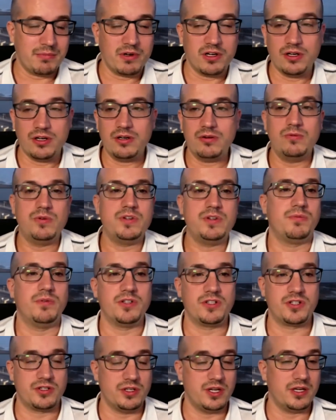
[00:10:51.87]
along was
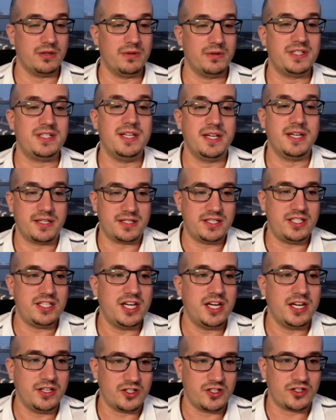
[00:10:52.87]
what's known as the
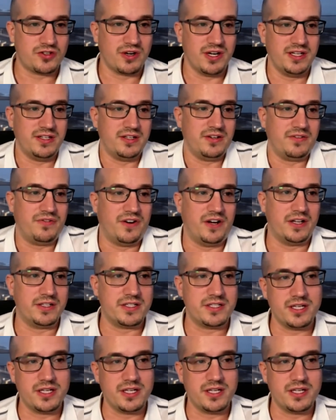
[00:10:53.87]
exchange traded fund.